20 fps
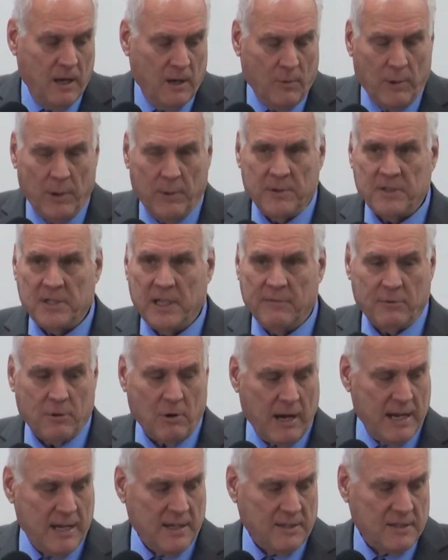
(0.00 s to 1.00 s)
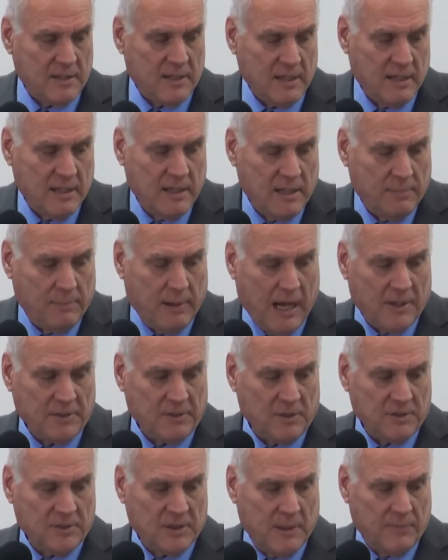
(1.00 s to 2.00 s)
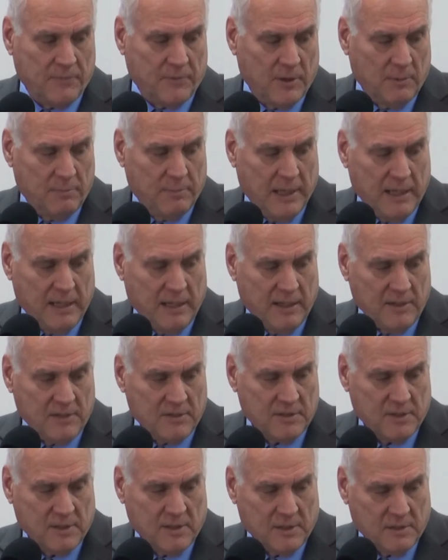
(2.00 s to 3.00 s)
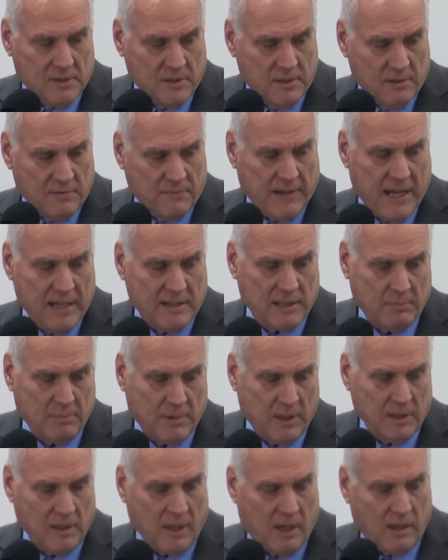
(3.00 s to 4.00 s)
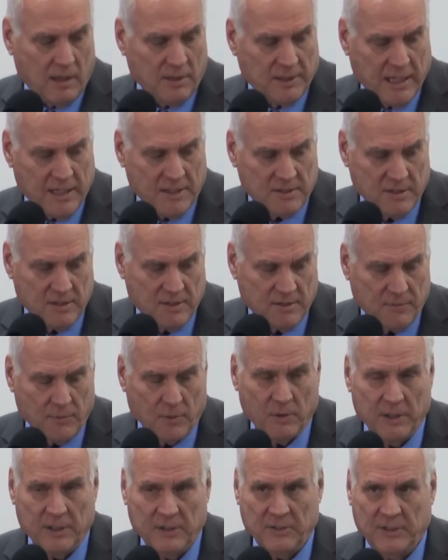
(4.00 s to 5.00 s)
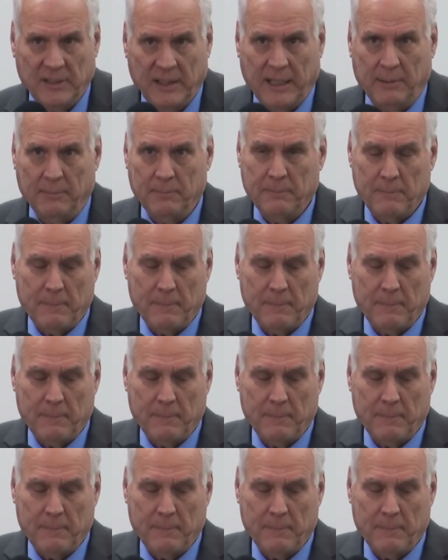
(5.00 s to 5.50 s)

we receive grace, apostleship for obedience to the faith among all nations for his name.